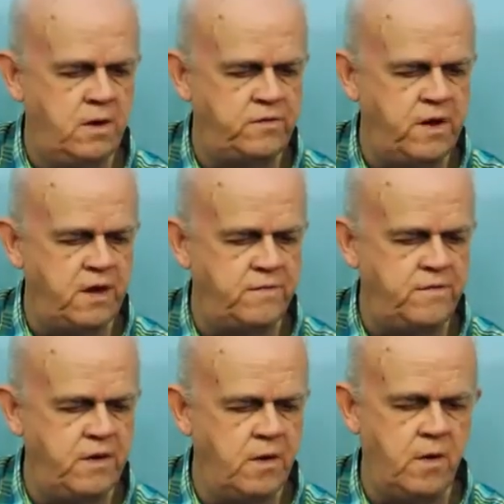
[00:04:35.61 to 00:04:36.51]
2nd
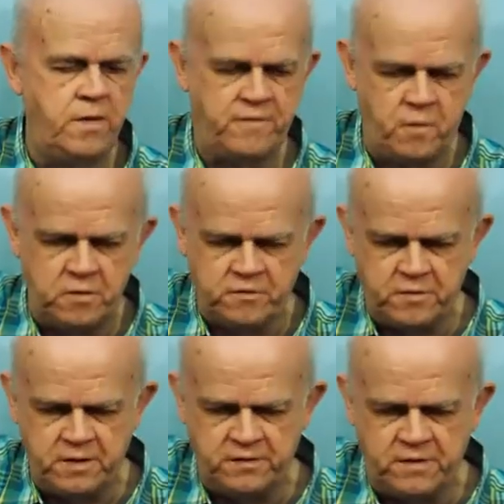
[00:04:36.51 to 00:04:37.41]
finger on the 4th
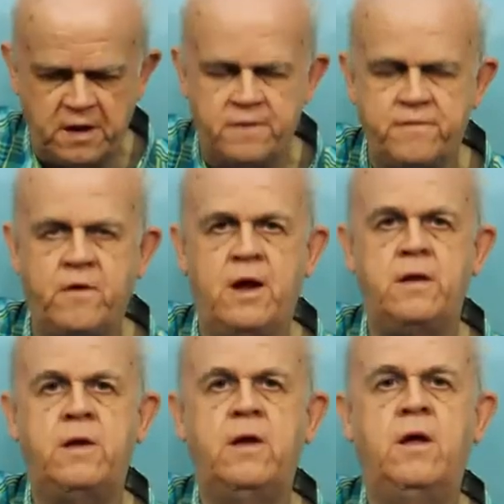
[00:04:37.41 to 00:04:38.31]
string, 2nd
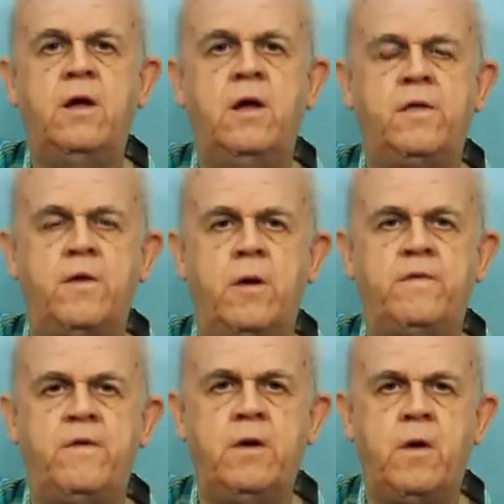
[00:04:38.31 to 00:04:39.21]
fret.
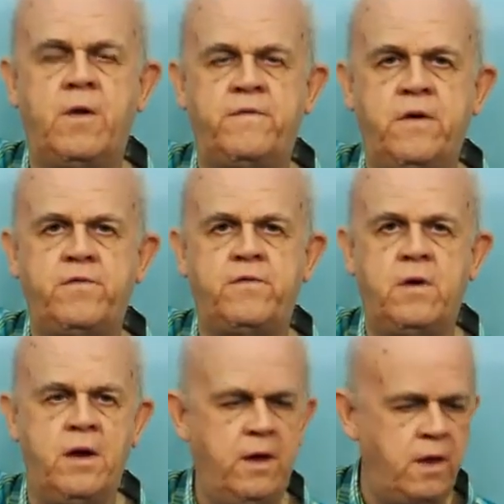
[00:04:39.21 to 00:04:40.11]
3rd finger on the 5th
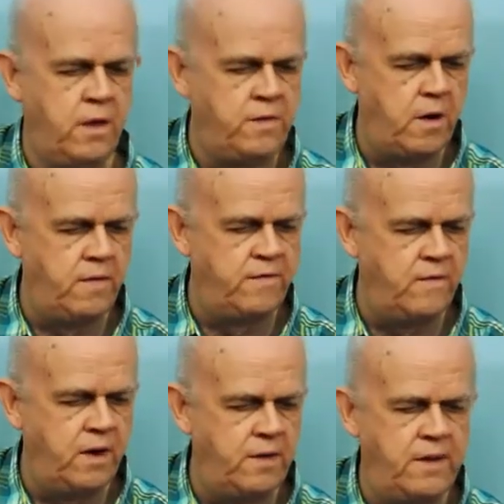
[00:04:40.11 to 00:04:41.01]
string, 3rd
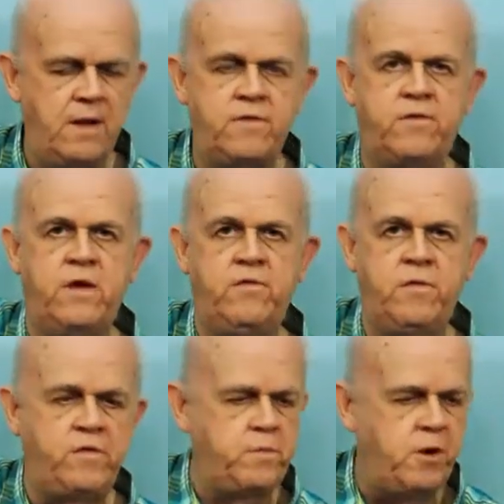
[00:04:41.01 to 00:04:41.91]
fret. Now this
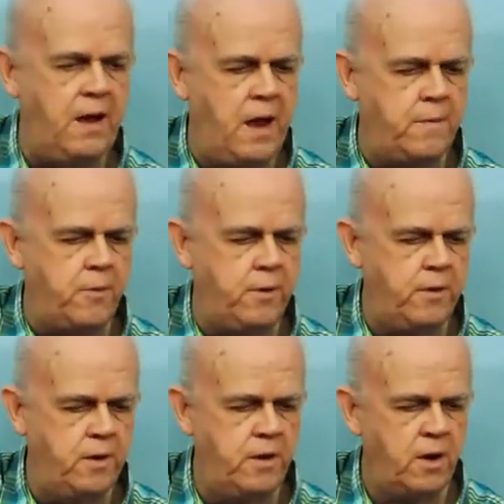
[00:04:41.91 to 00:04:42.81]
will spread out
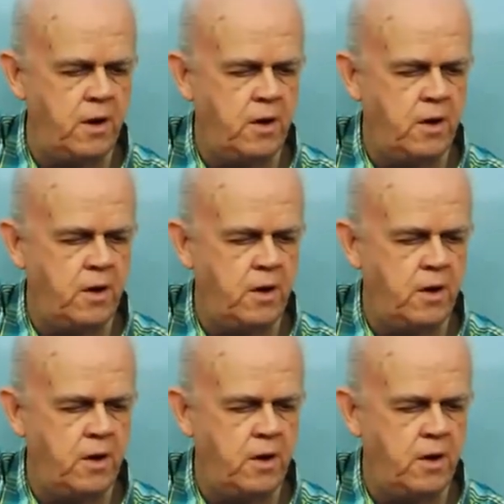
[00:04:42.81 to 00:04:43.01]
pretty good.